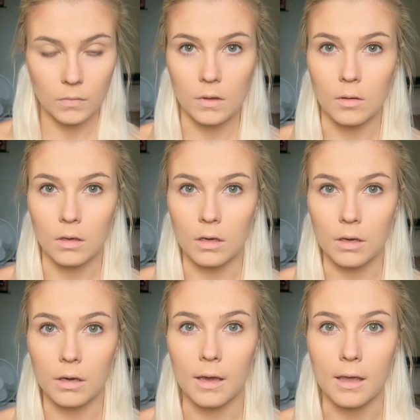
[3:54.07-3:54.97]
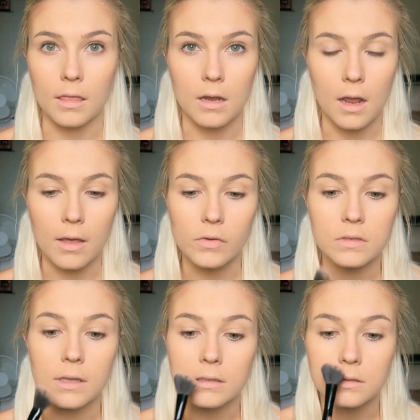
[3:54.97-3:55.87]
There you go. And then I
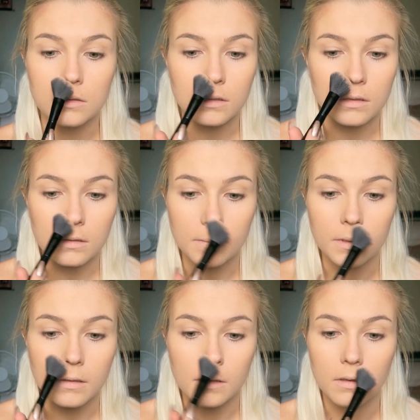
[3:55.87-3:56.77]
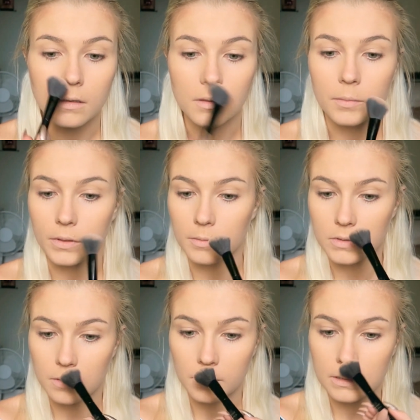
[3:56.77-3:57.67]
also like to do a little bit on the bottom,
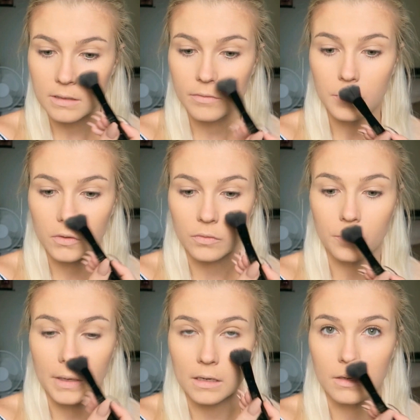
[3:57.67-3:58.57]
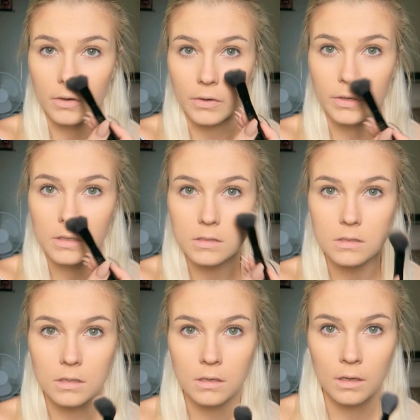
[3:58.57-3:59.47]
so because I have a bit of a button nose,